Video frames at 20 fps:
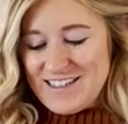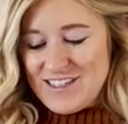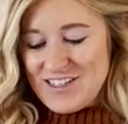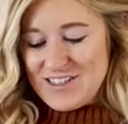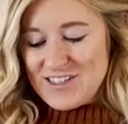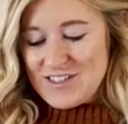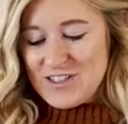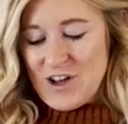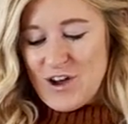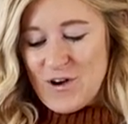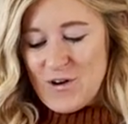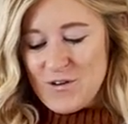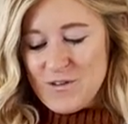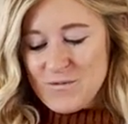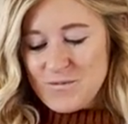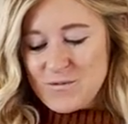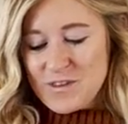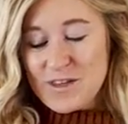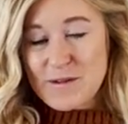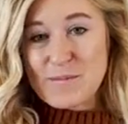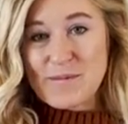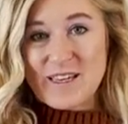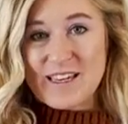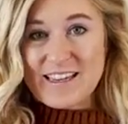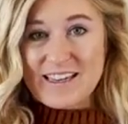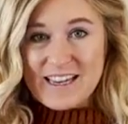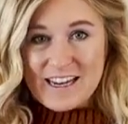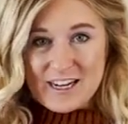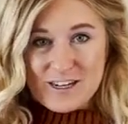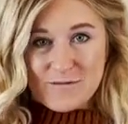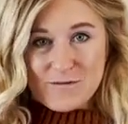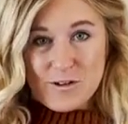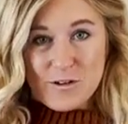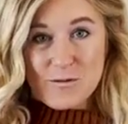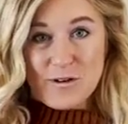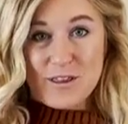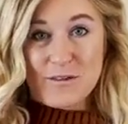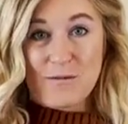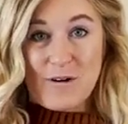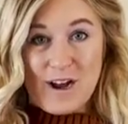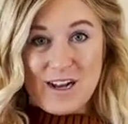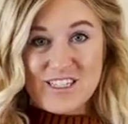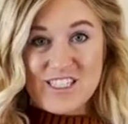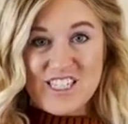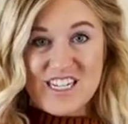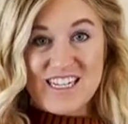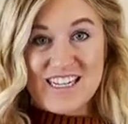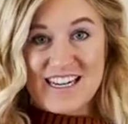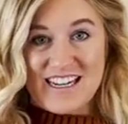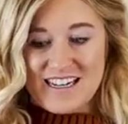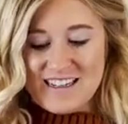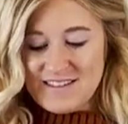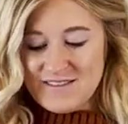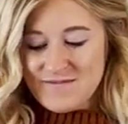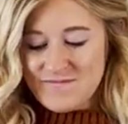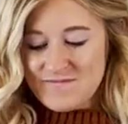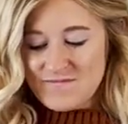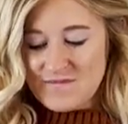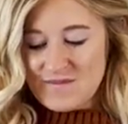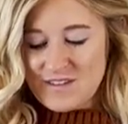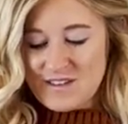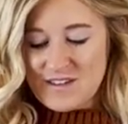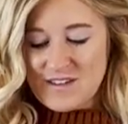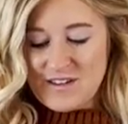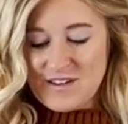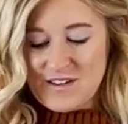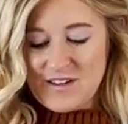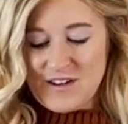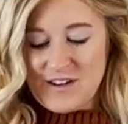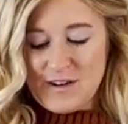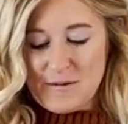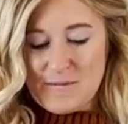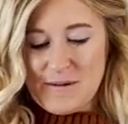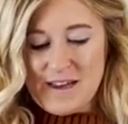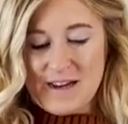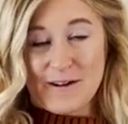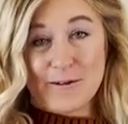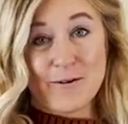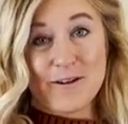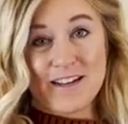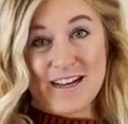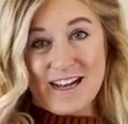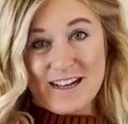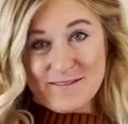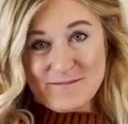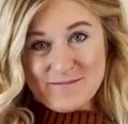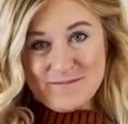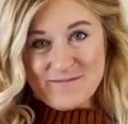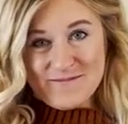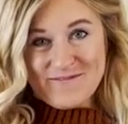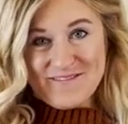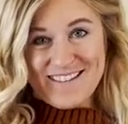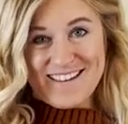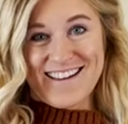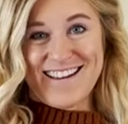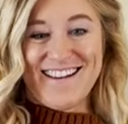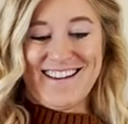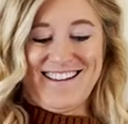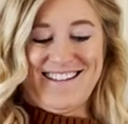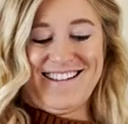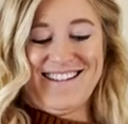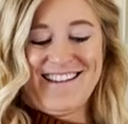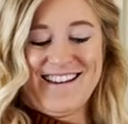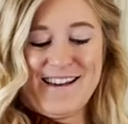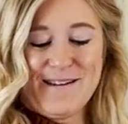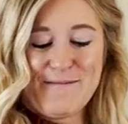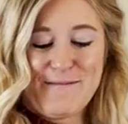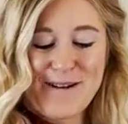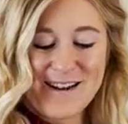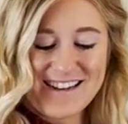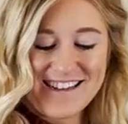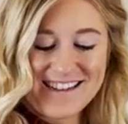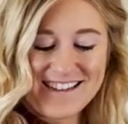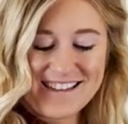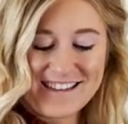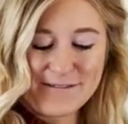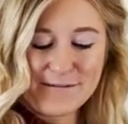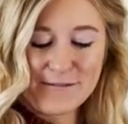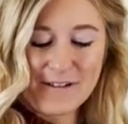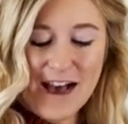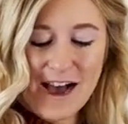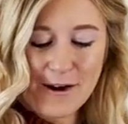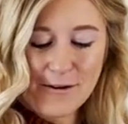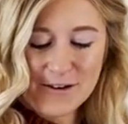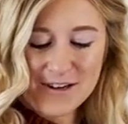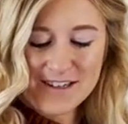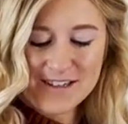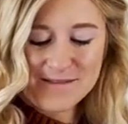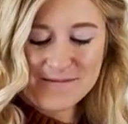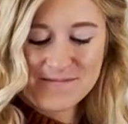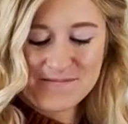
So being careful with raw chicken, you're gonna pick one up, put it in the flour,